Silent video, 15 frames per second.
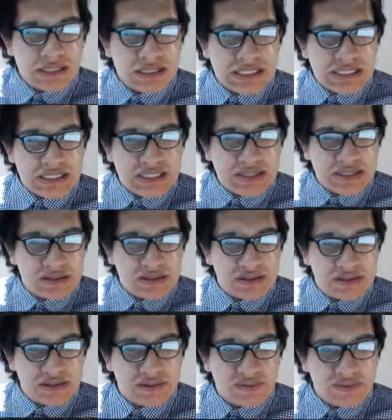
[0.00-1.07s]
uh, uh,
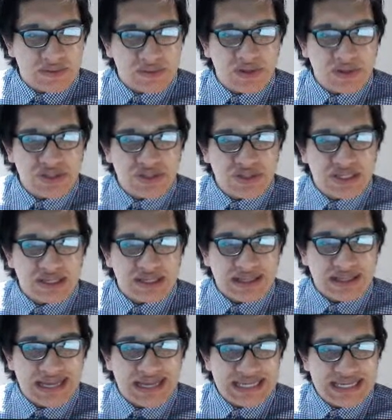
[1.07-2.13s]
where is the
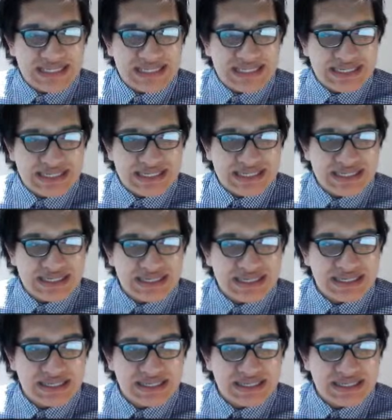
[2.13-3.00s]
classes?